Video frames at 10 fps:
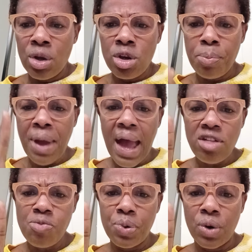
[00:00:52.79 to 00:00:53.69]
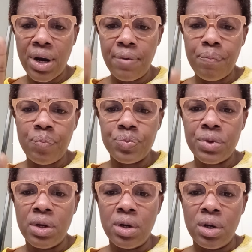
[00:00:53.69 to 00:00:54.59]
your passport,
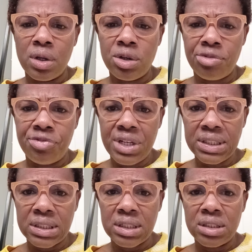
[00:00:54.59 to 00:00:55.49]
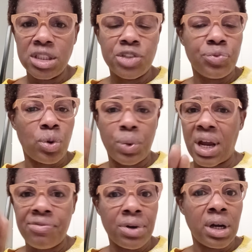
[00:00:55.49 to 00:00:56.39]
your visas for
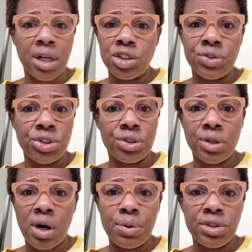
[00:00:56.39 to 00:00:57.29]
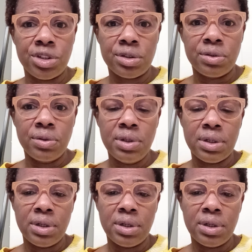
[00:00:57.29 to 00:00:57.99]
whatever countries you're going to,